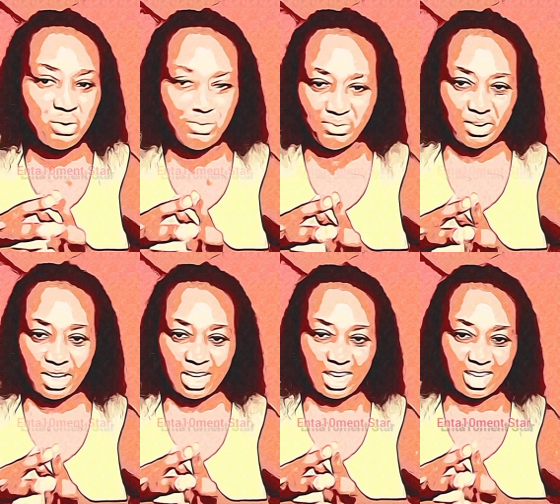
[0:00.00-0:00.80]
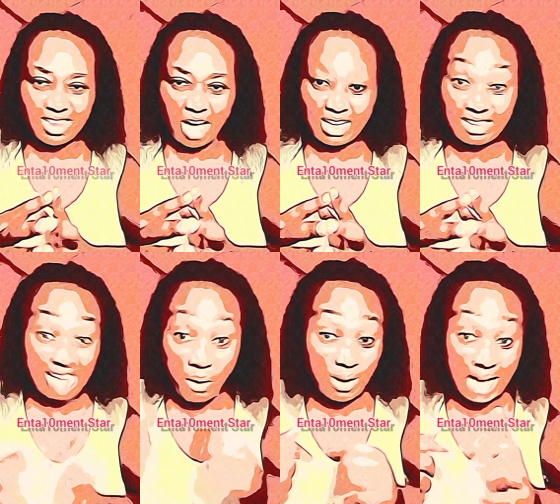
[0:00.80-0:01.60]
the roof in
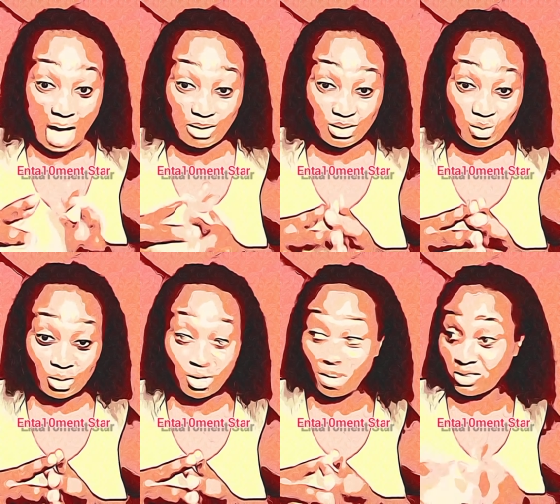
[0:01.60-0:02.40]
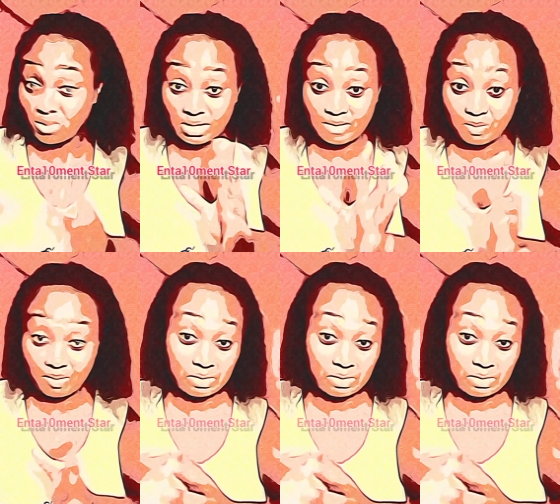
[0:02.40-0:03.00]
their own house, so just to